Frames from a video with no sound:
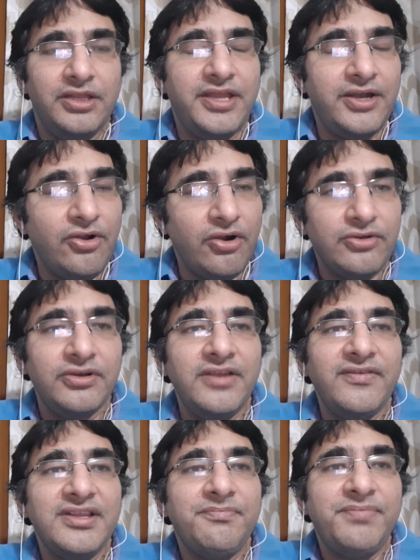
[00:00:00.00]
that not only
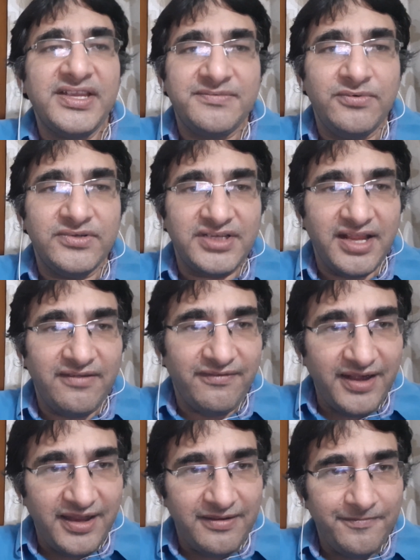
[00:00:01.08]
were the best books that I've
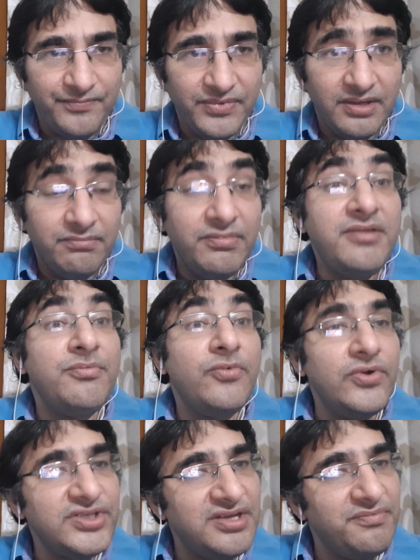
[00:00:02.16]
read, but
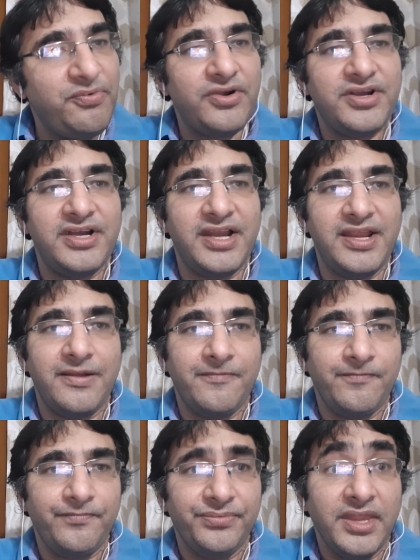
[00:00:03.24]
most importantly,
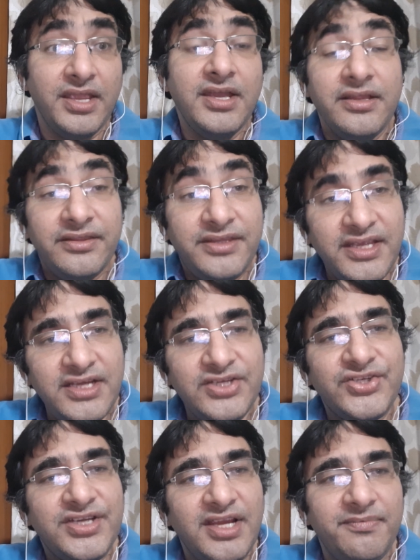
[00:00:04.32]
they
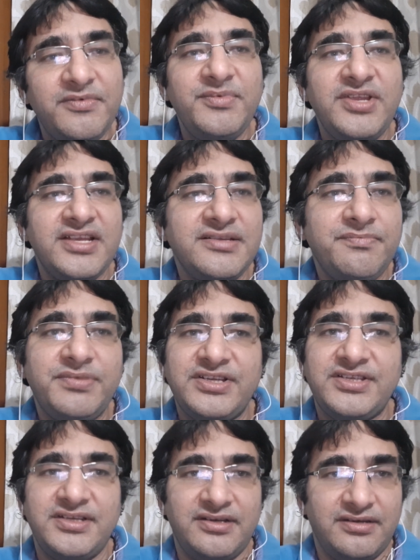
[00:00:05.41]
shaped me as a
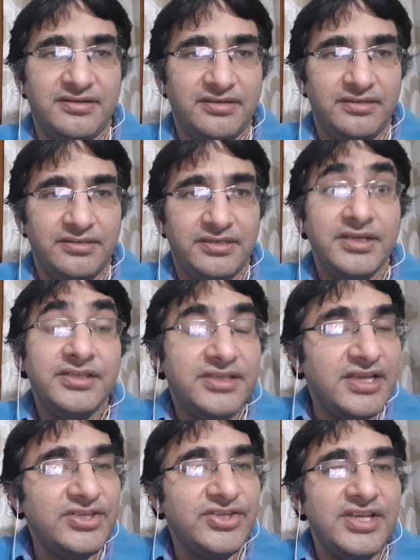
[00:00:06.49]
person.
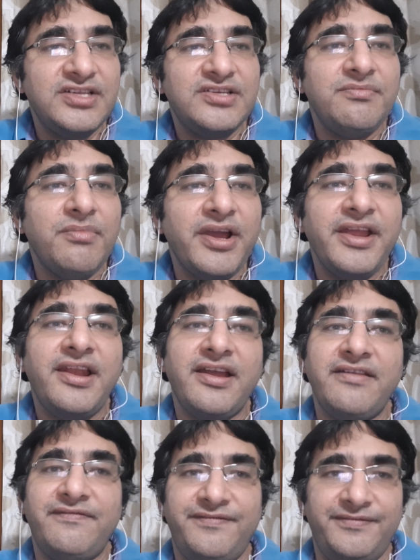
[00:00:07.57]
They changed my
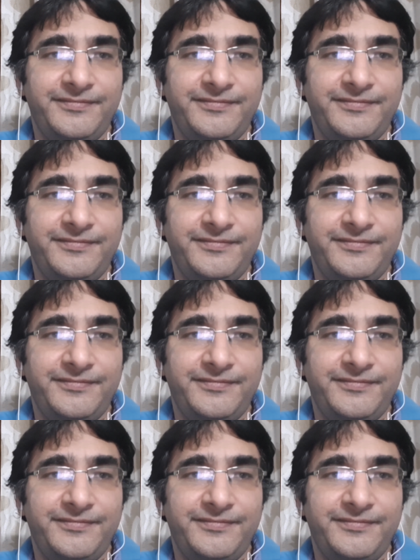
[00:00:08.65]
life.